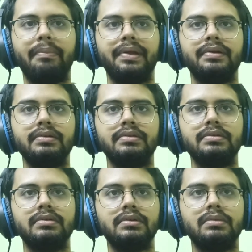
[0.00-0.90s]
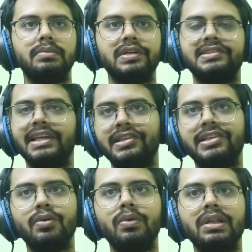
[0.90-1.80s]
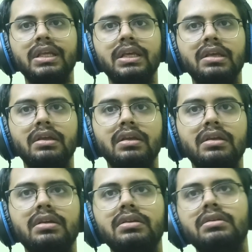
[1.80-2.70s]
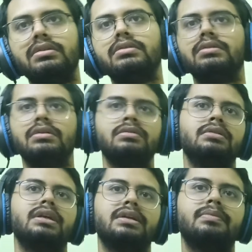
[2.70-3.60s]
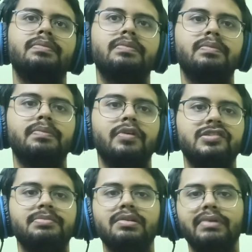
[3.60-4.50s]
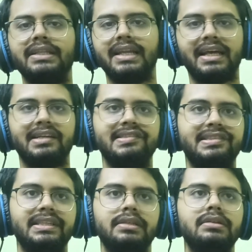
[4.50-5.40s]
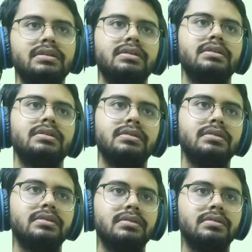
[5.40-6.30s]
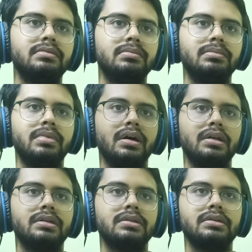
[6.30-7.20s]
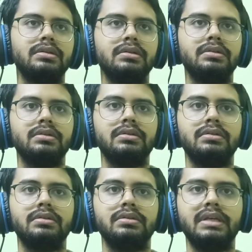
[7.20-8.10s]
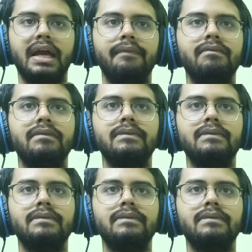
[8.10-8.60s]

happen, because that's the only, you know, like possible way that I can see. But yeah.